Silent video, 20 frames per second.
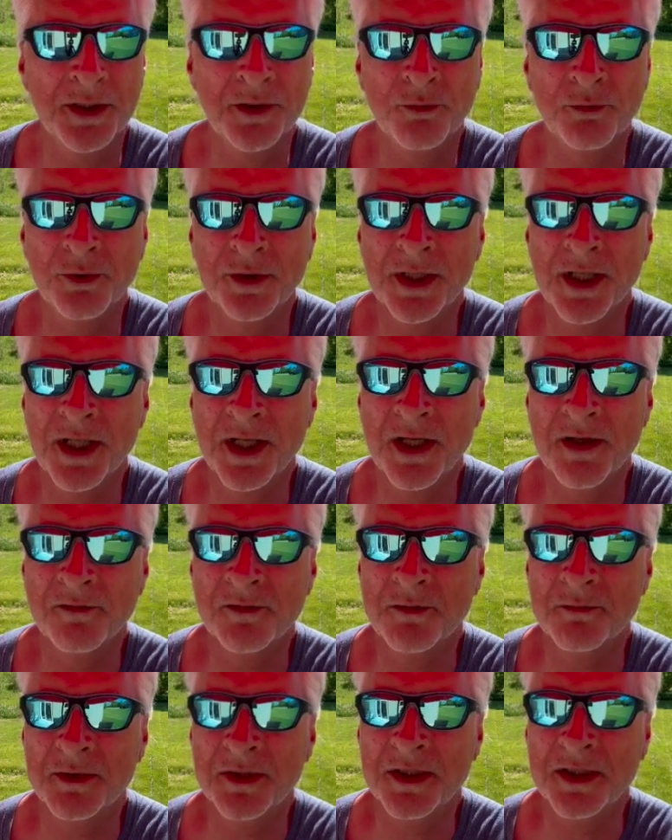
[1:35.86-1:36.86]
we're going to have
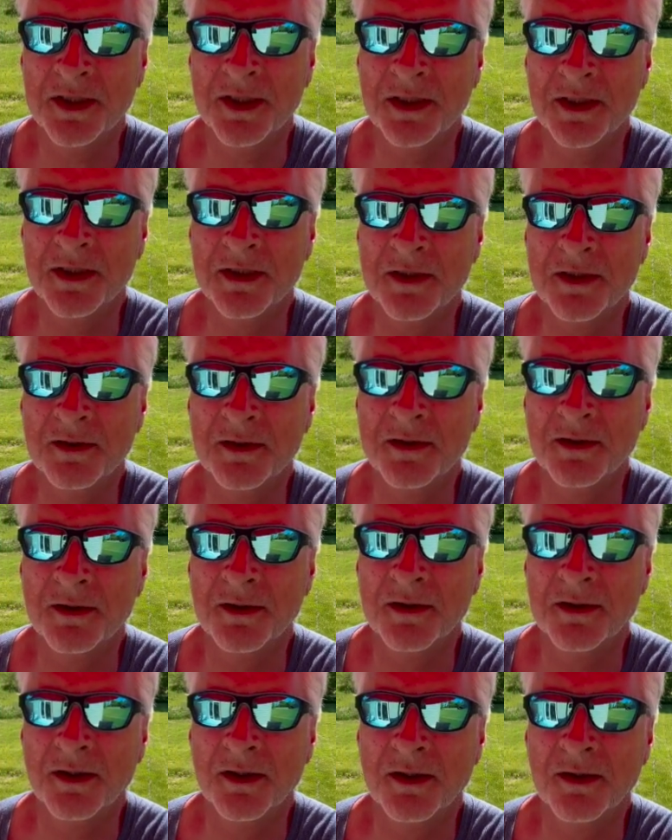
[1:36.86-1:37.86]
to be
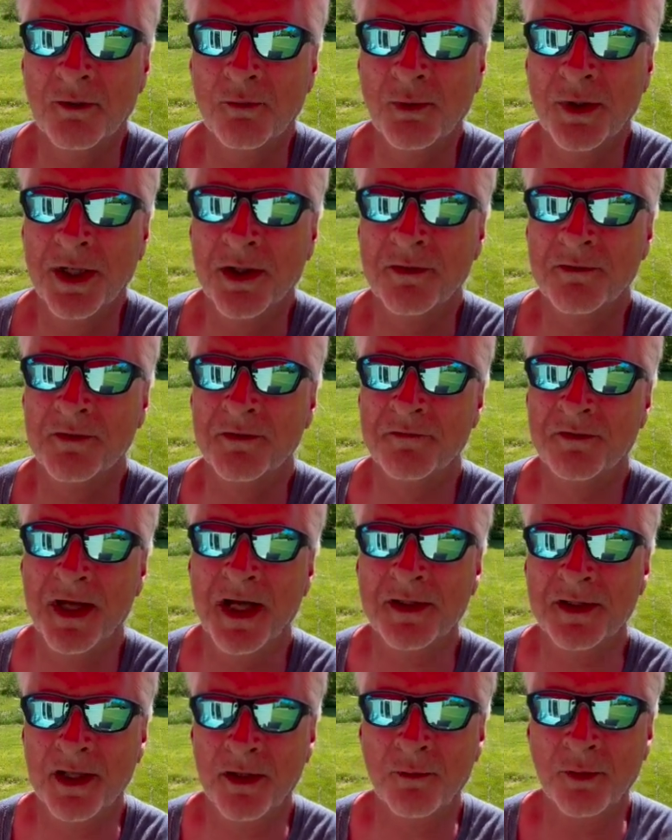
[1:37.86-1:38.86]
aware of the
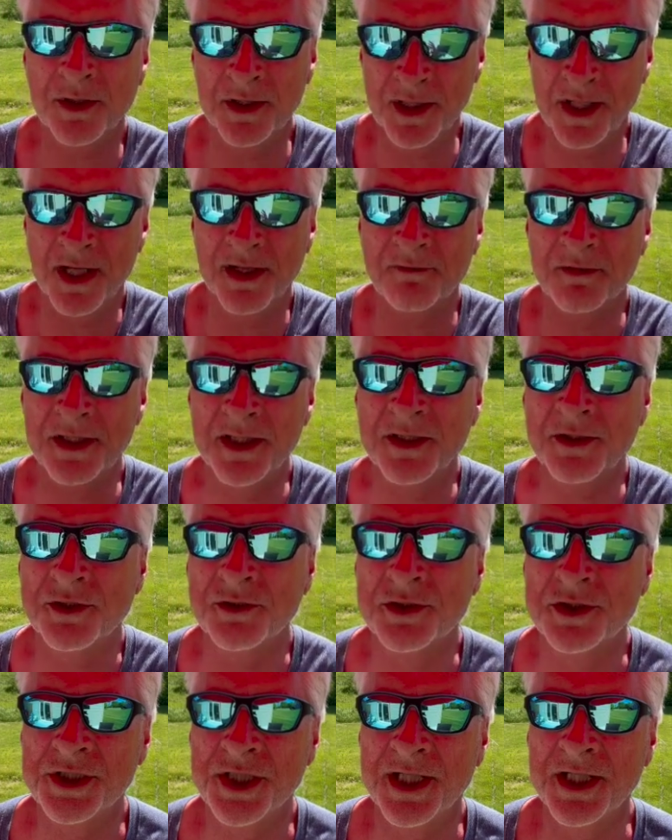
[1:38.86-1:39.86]
fact that we're going to have an
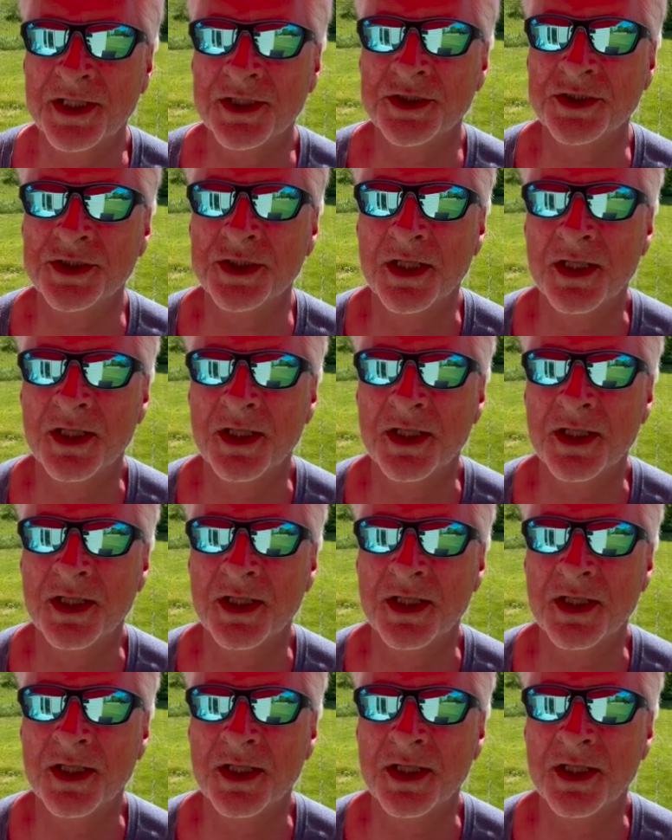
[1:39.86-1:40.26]
interchange